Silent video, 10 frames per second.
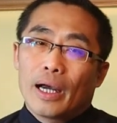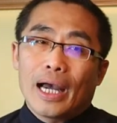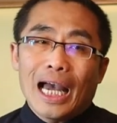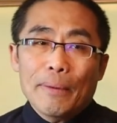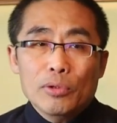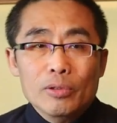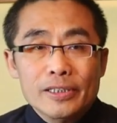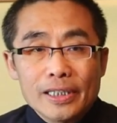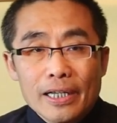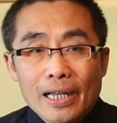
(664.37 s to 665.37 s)
I have to
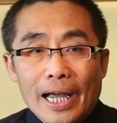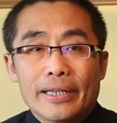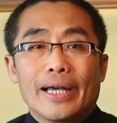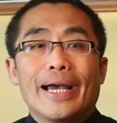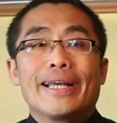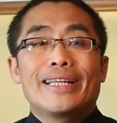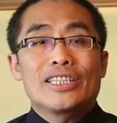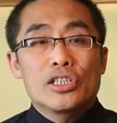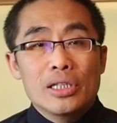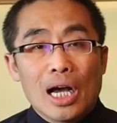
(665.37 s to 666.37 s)
say that it
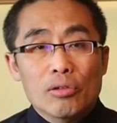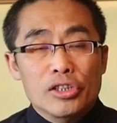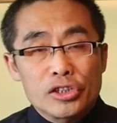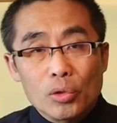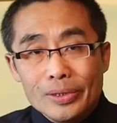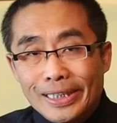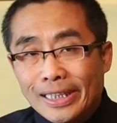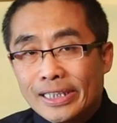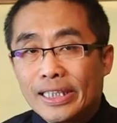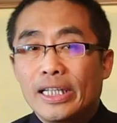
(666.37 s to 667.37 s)
is not so
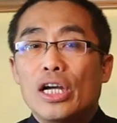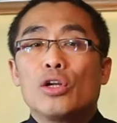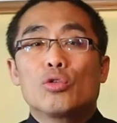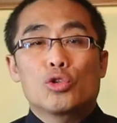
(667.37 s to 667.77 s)
easy